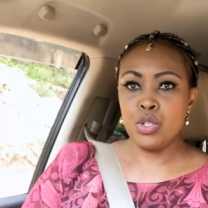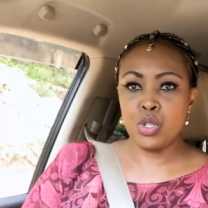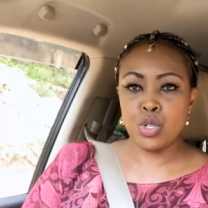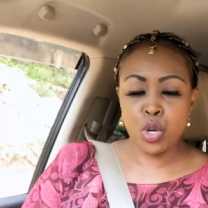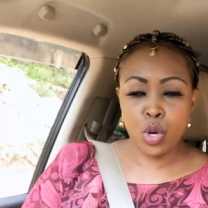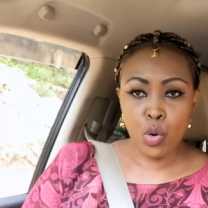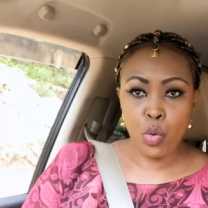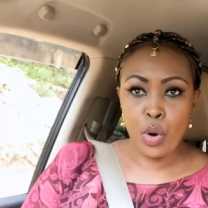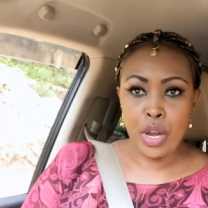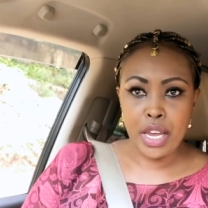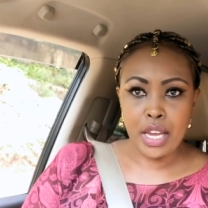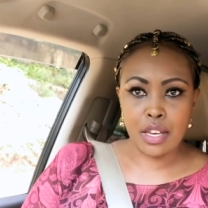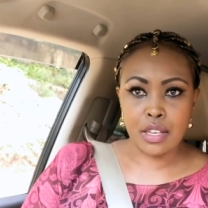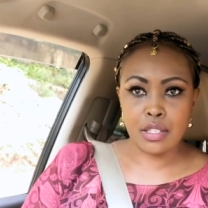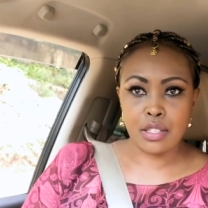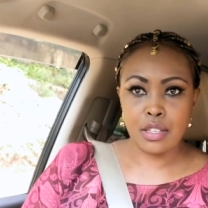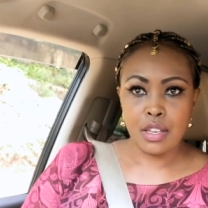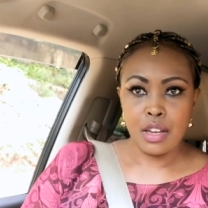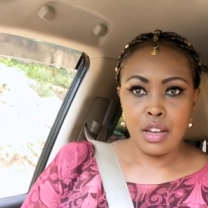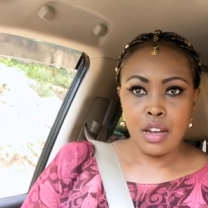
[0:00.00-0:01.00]
two
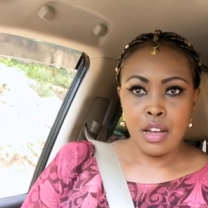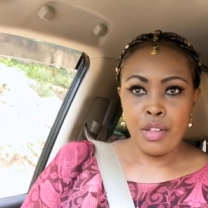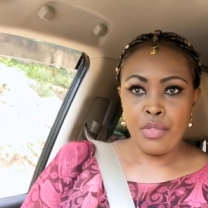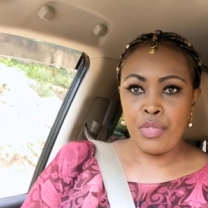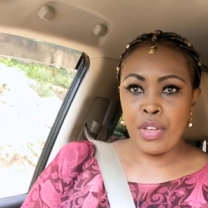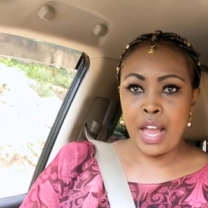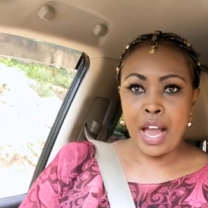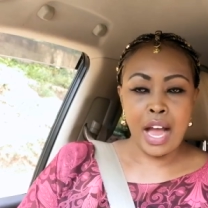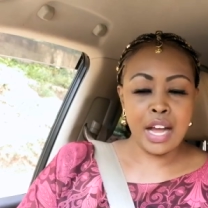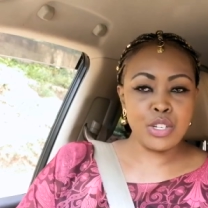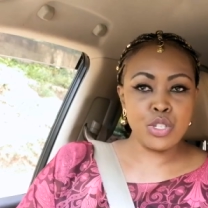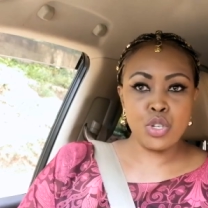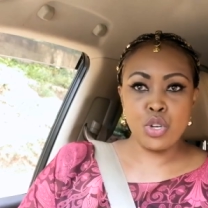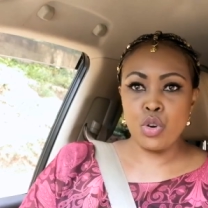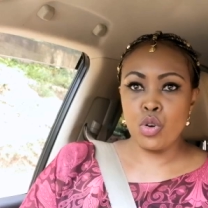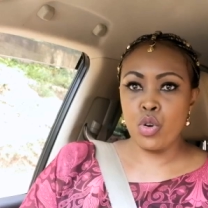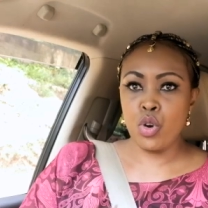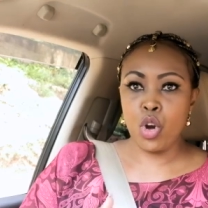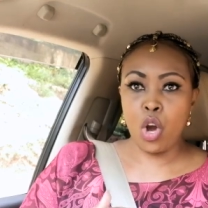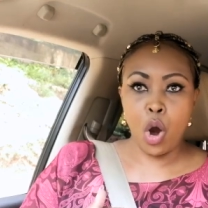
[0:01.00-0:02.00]
weeks, they had
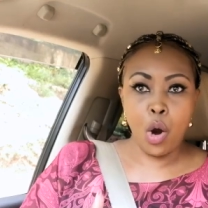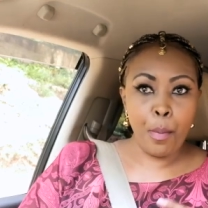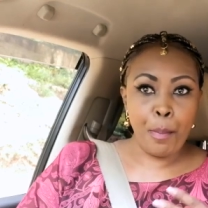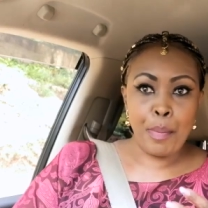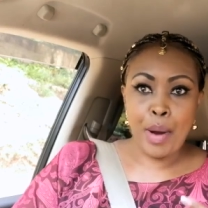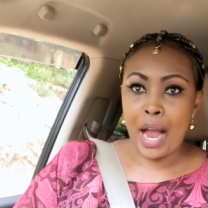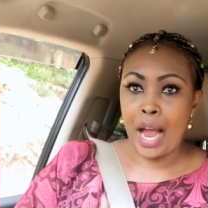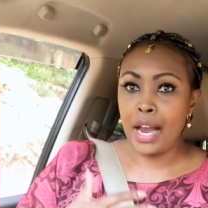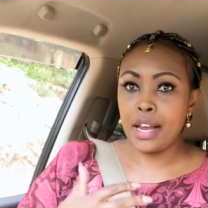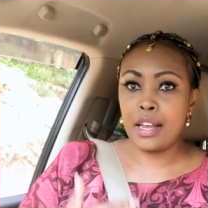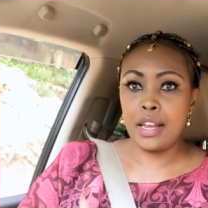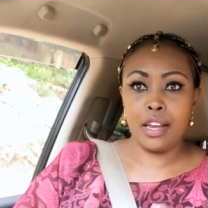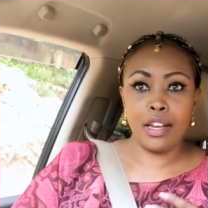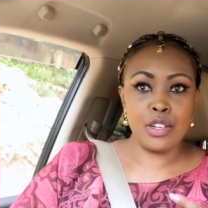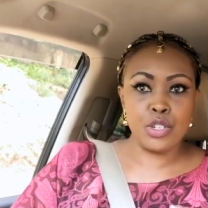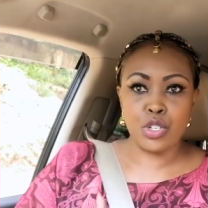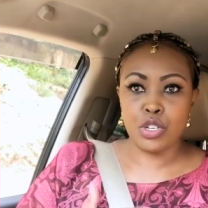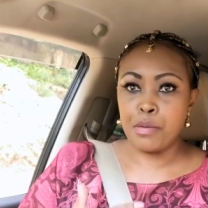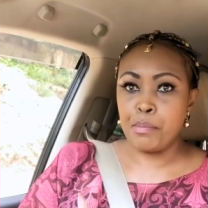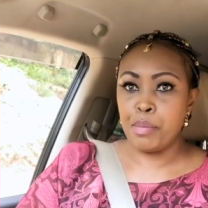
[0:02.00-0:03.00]
to go back
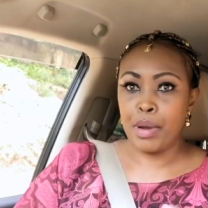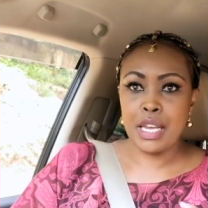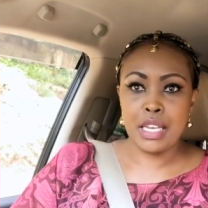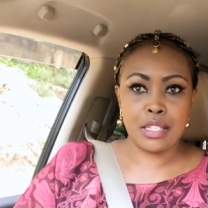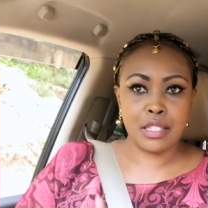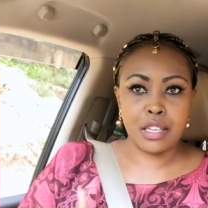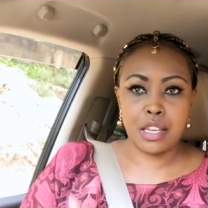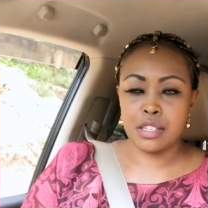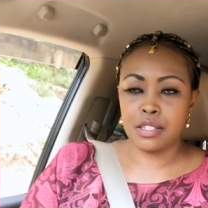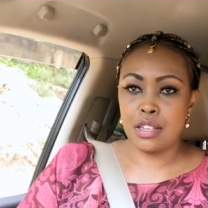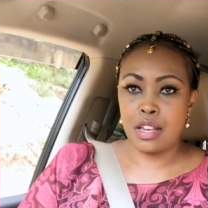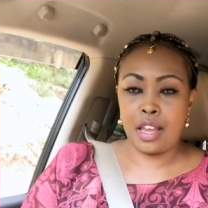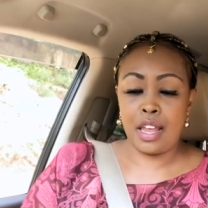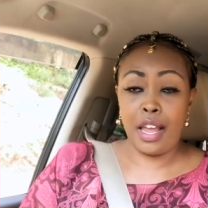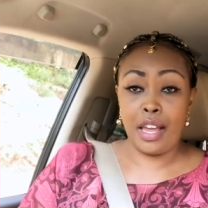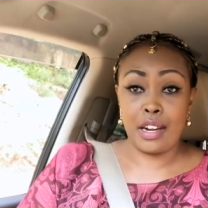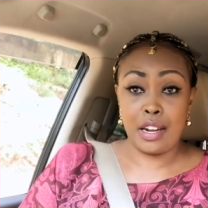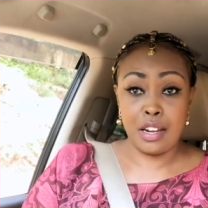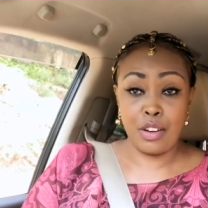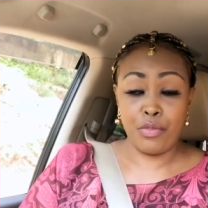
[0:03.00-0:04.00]
into basics
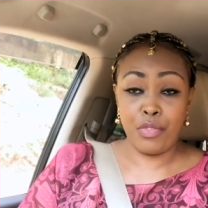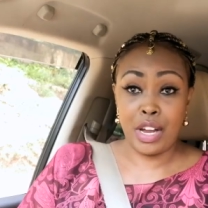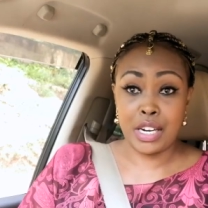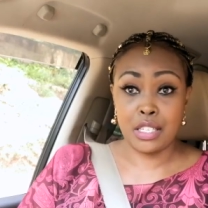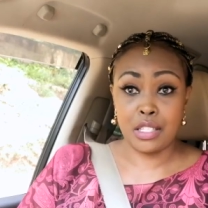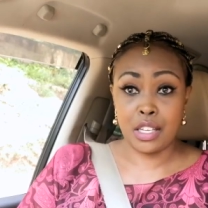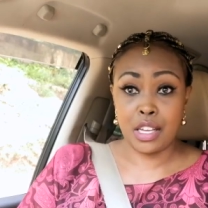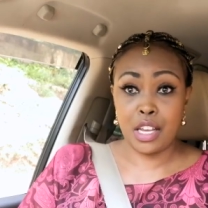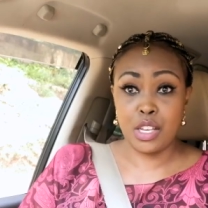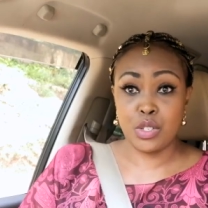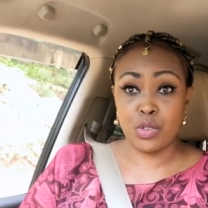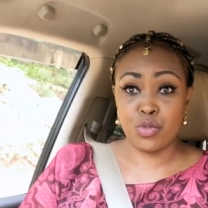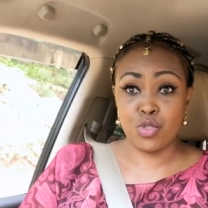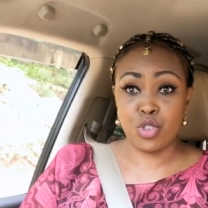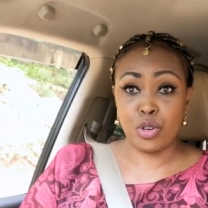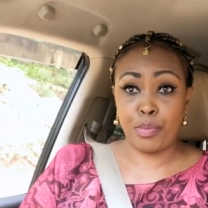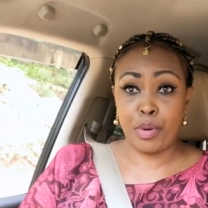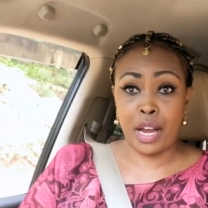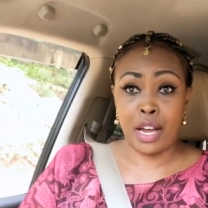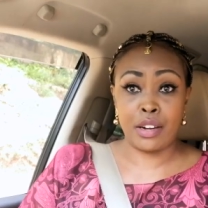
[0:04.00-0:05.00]
again. And in fact, in the case of
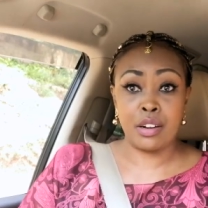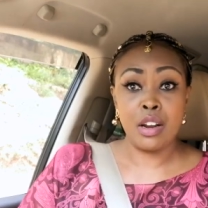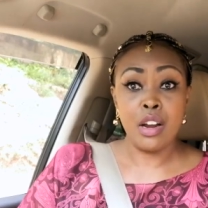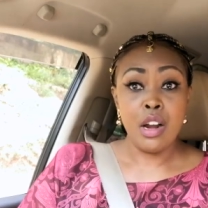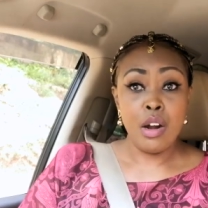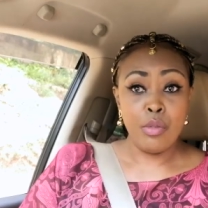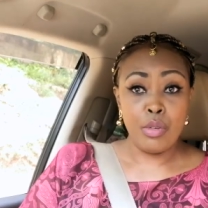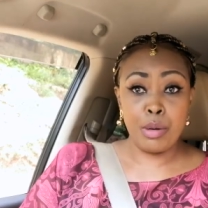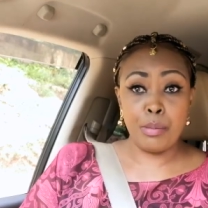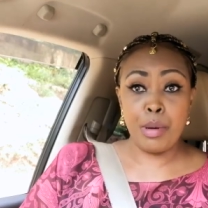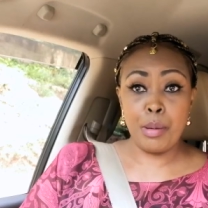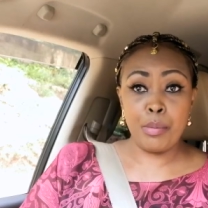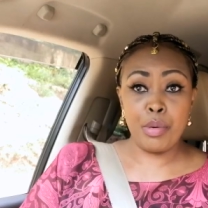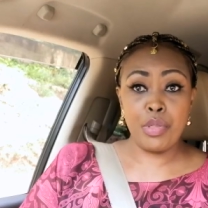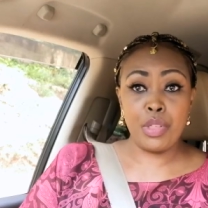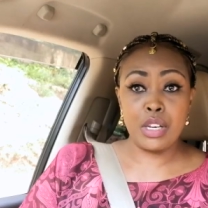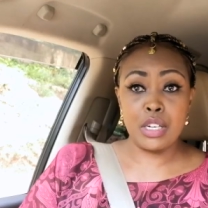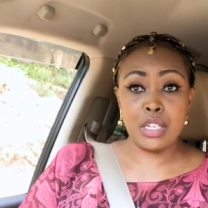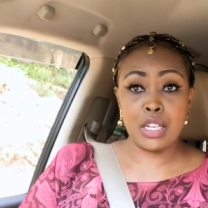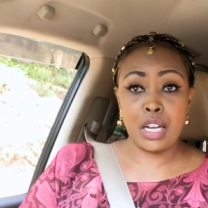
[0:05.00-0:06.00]
Japan, remember
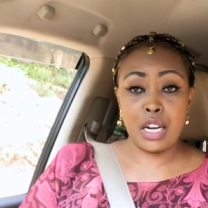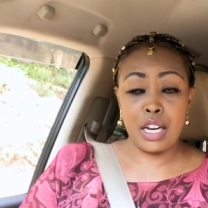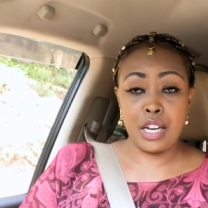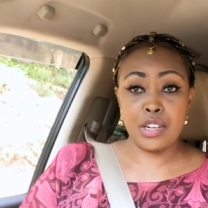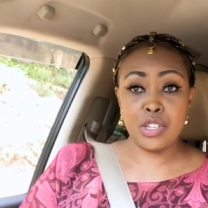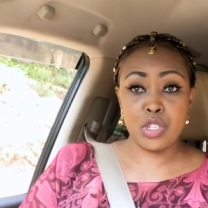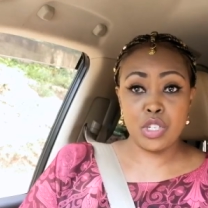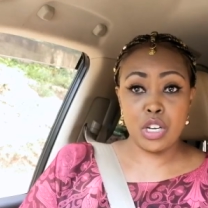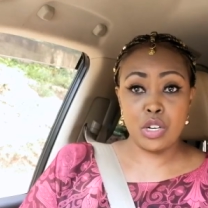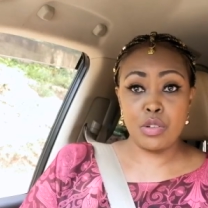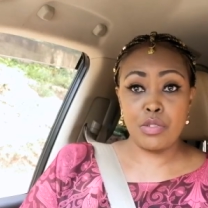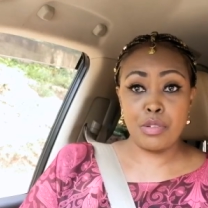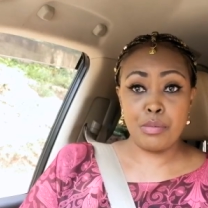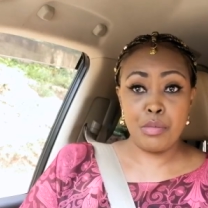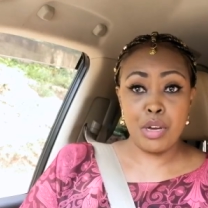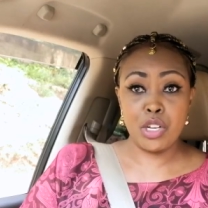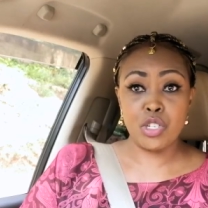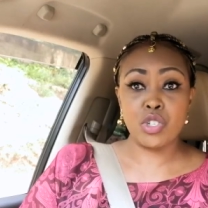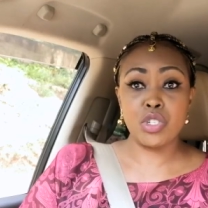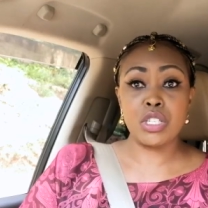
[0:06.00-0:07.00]
they declared a state of
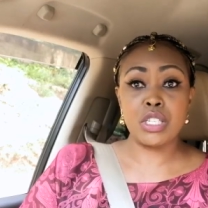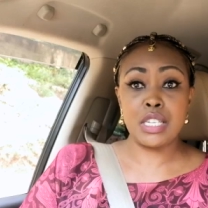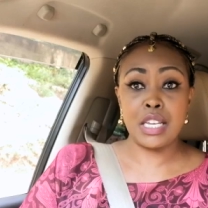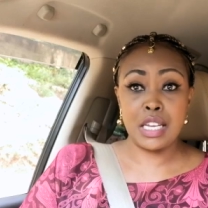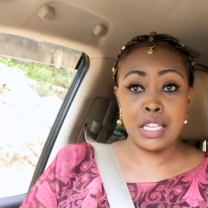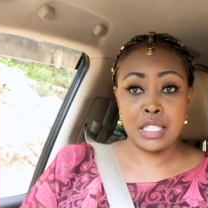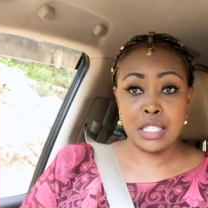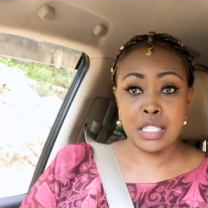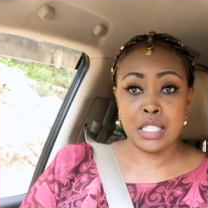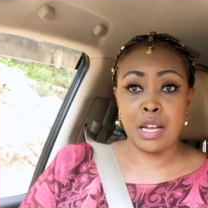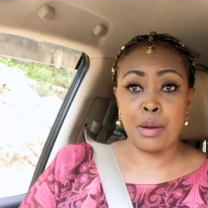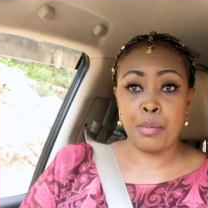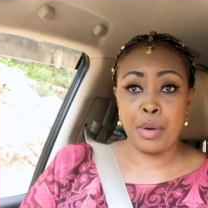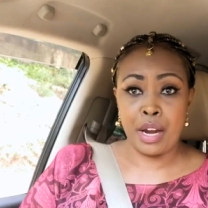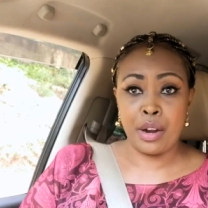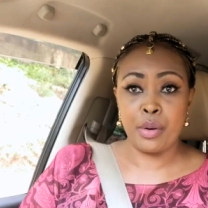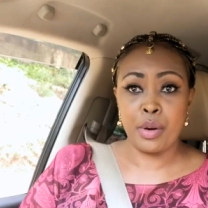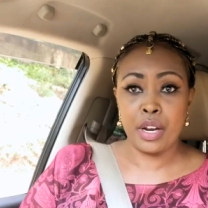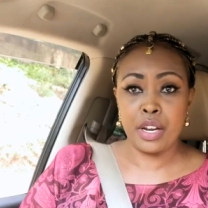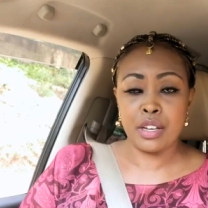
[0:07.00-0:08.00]
emergency in some
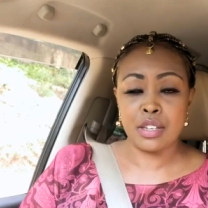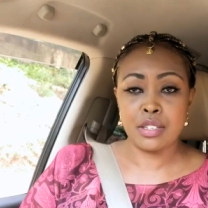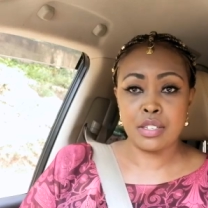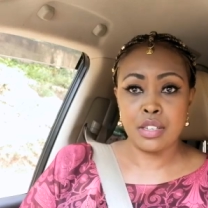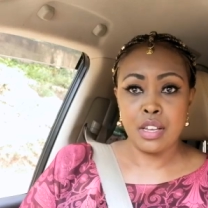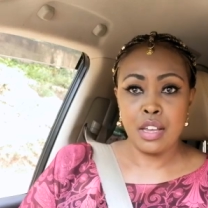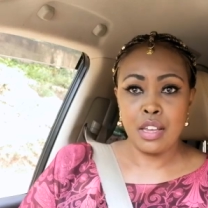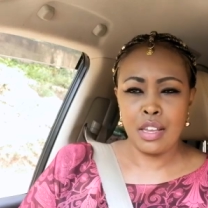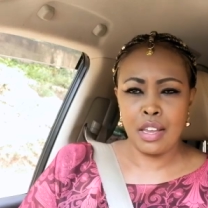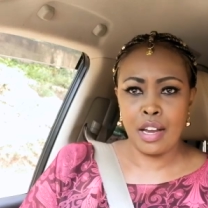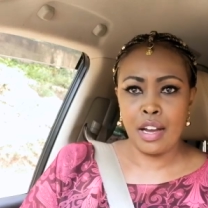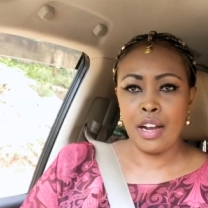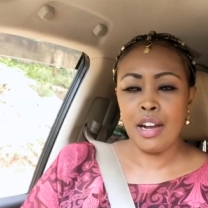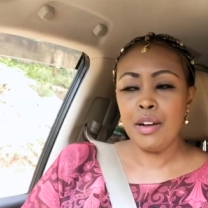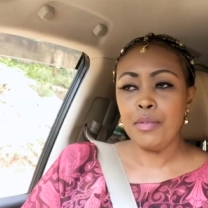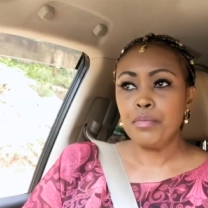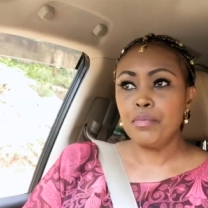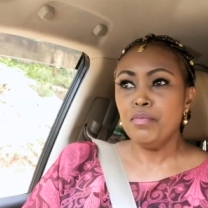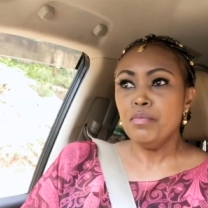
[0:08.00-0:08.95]
areas. Yeah?